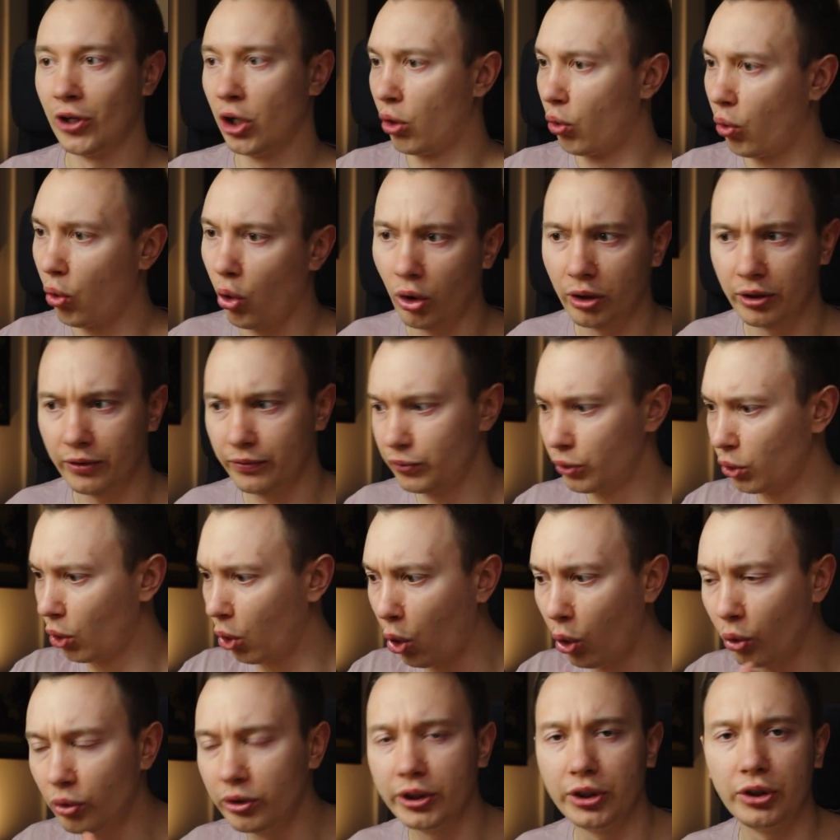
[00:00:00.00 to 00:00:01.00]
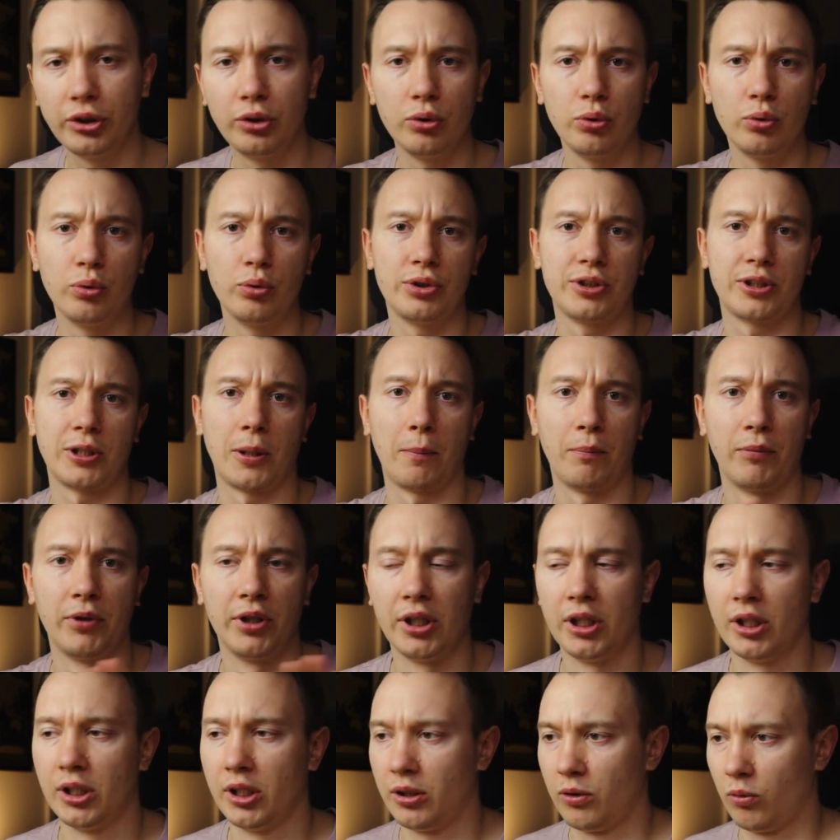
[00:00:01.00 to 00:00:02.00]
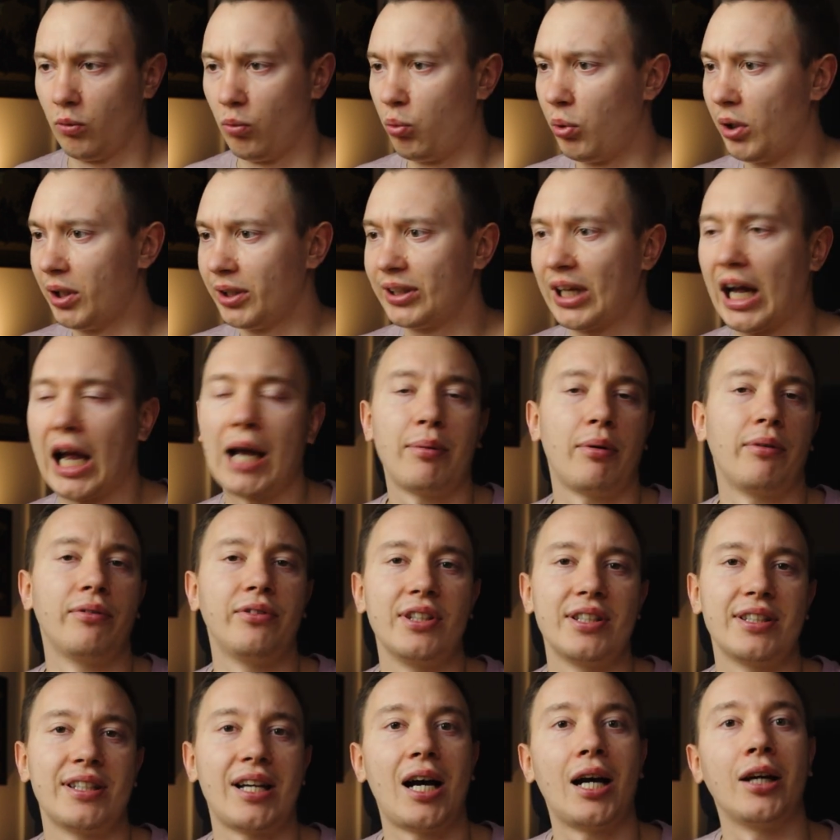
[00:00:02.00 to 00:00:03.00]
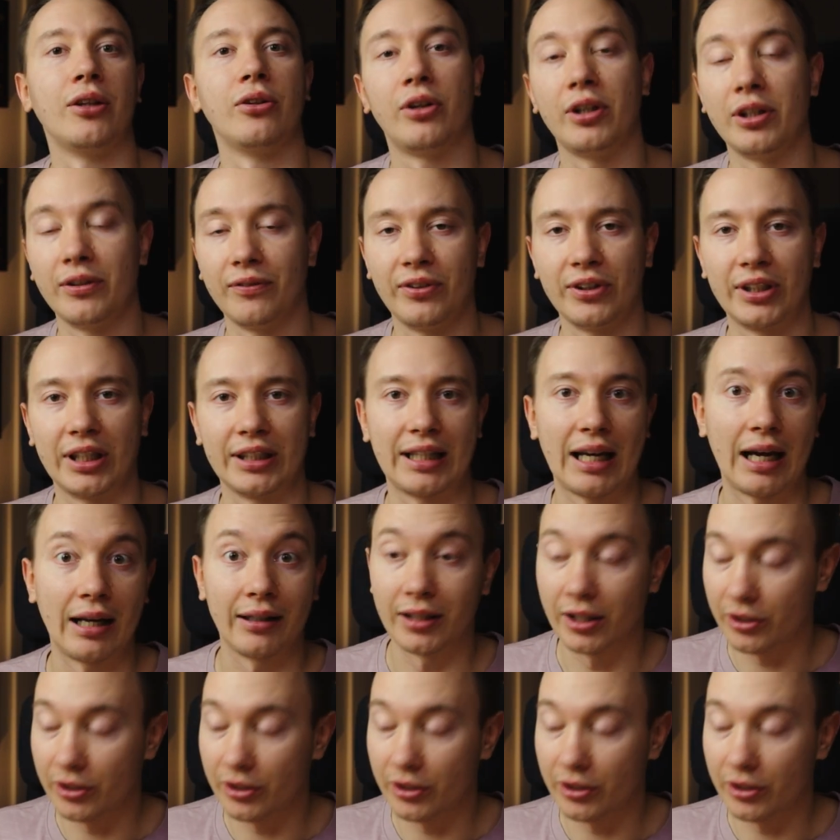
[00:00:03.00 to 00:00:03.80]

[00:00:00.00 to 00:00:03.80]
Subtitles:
Or if you only do one type of design or anything like that,